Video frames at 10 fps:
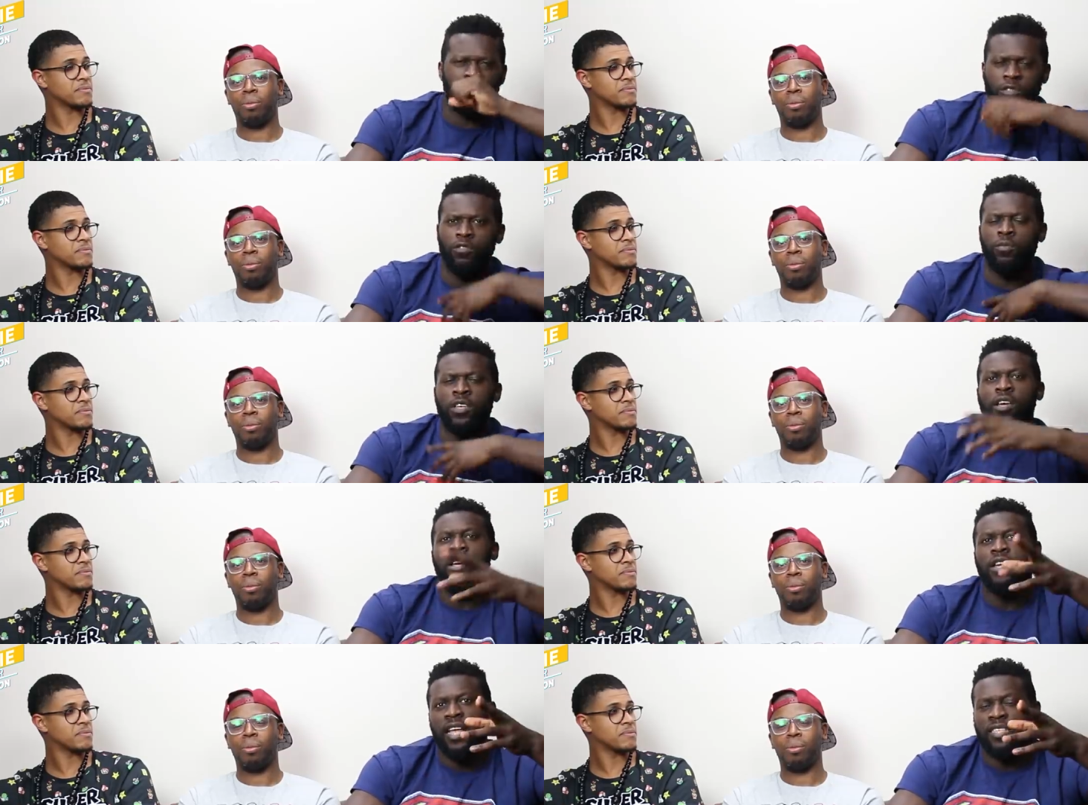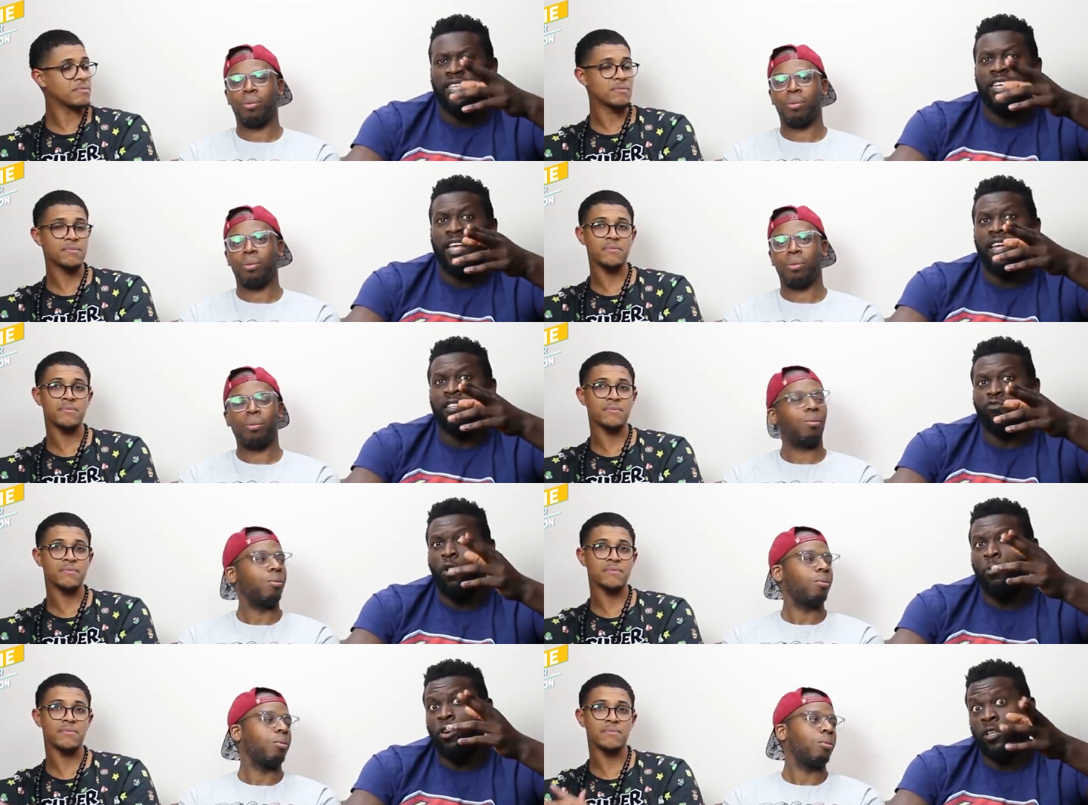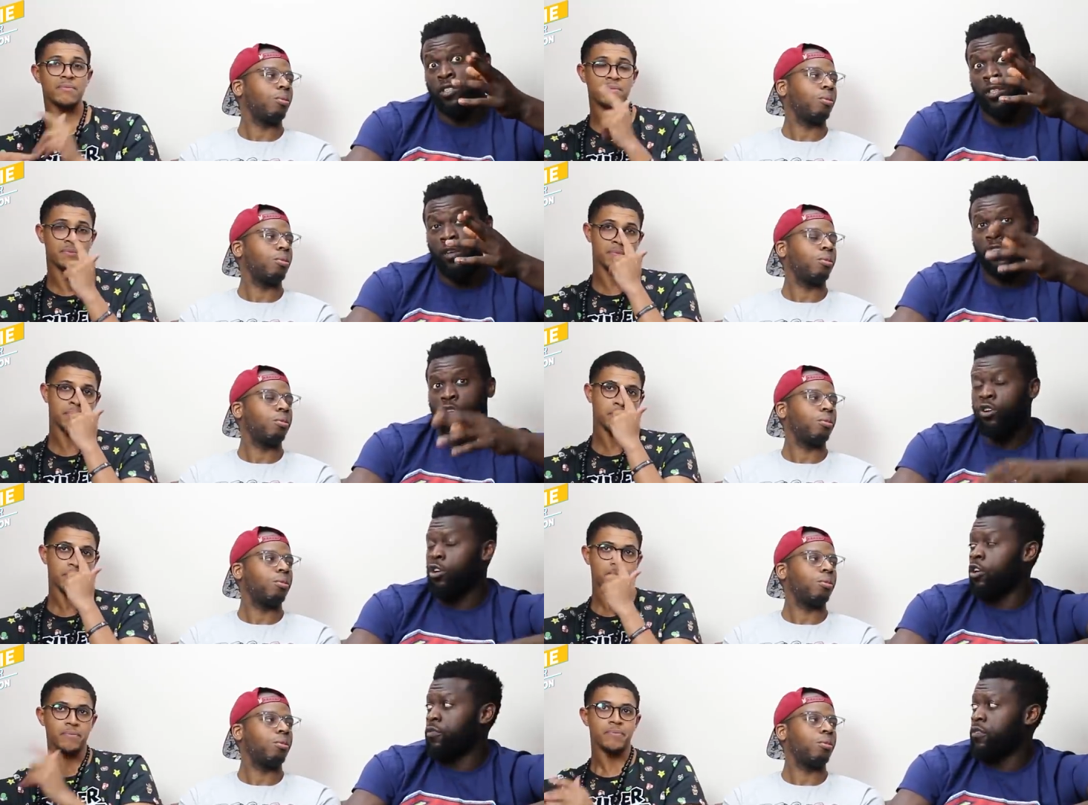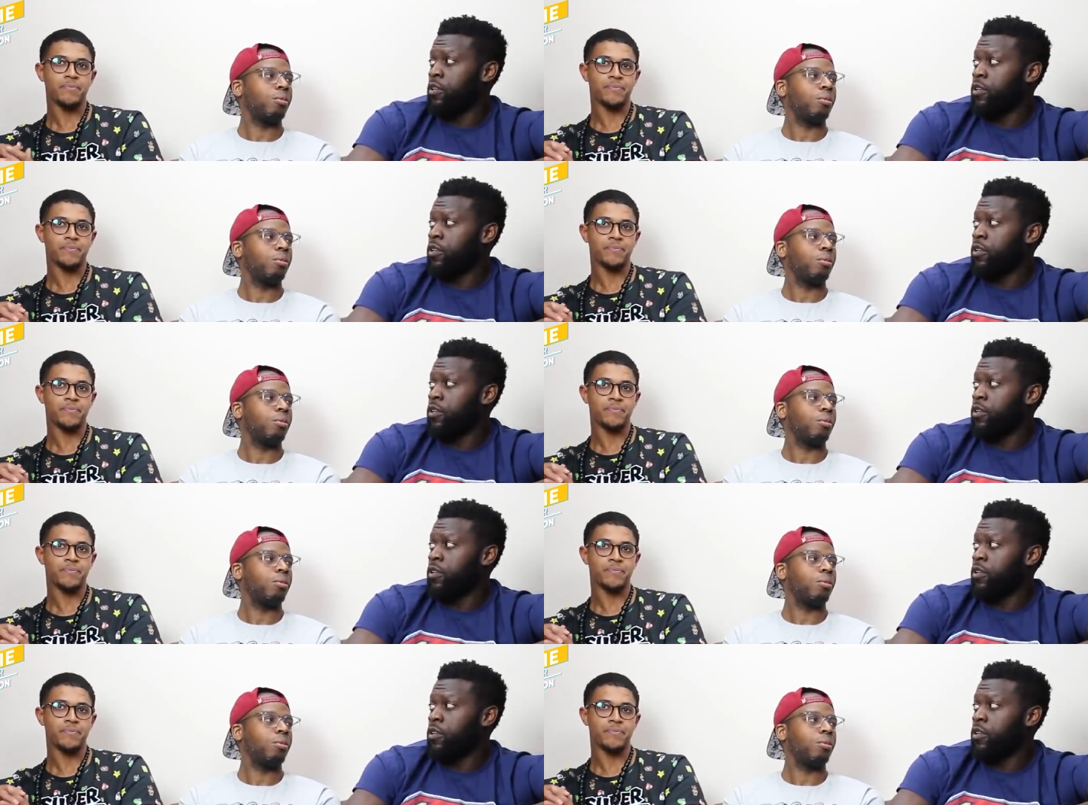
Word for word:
Speaker 1: excuse me, that scene at the end, Robotnik's definitely not on Earth.